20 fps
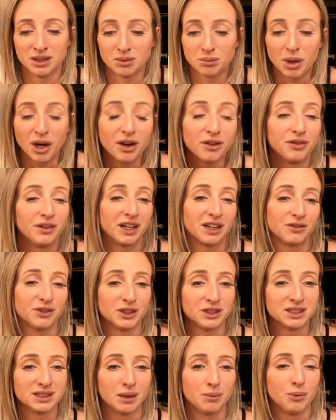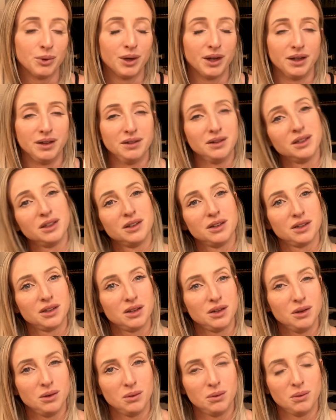perfect for someone
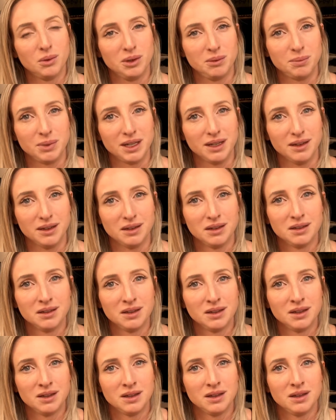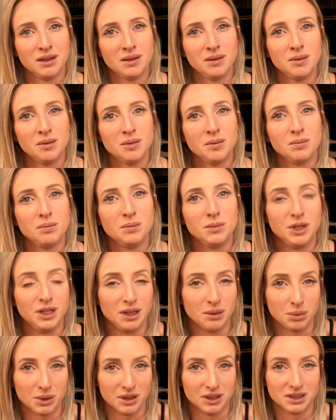who would be
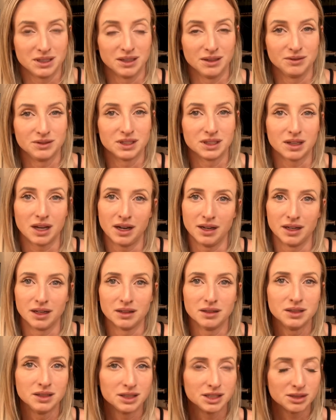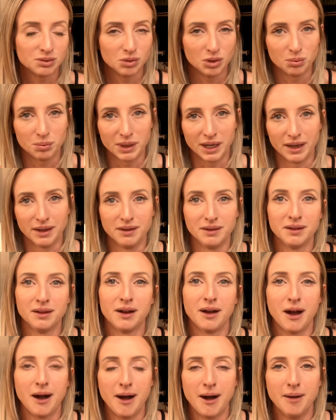manipulative to kind of swoop in
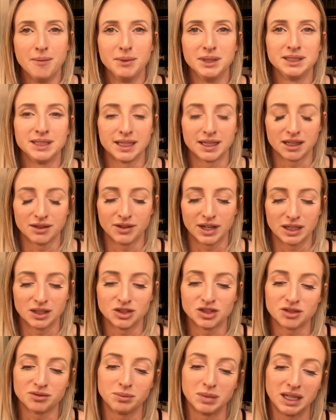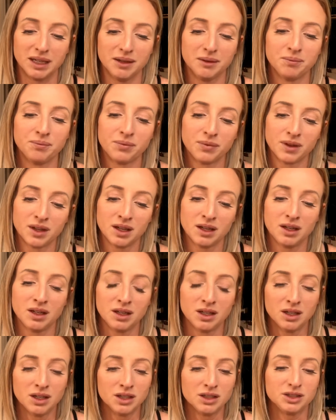and take advantage of me.
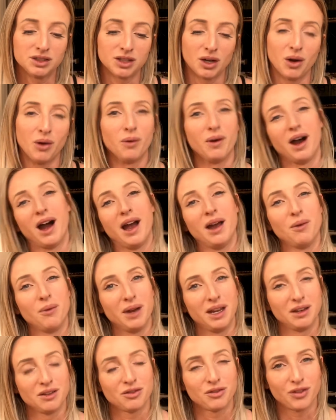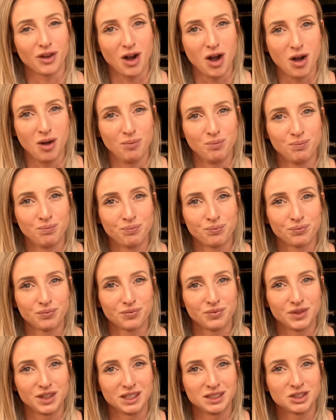So I went from
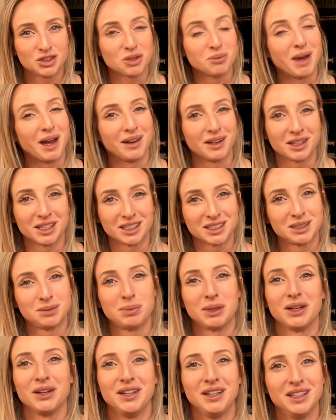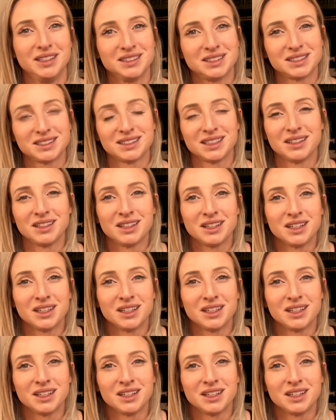this traumatic experience